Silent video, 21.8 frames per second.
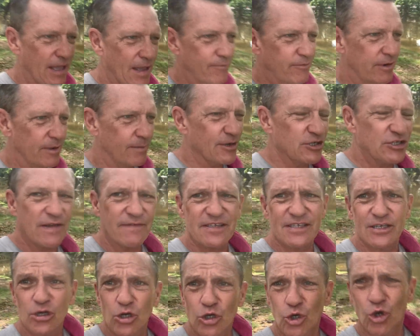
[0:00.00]
pretty much every
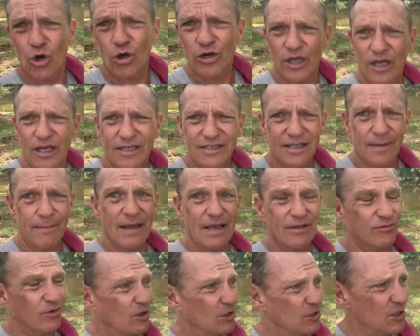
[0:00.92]
single corner because they
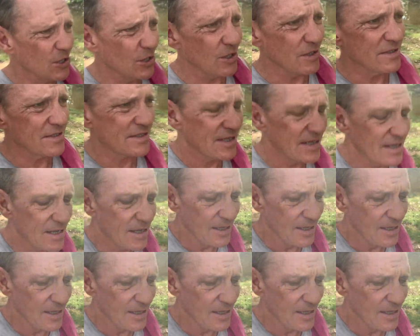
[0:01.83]
make wrong turns.